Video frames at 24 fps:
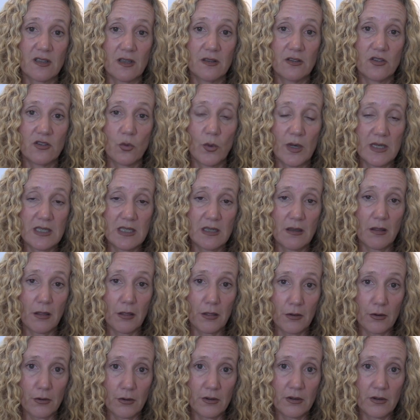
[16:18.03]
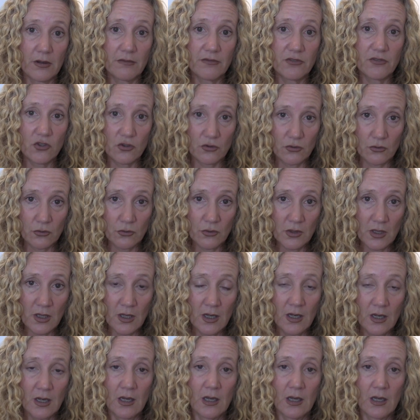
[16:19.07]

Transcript: on the 23rd of June.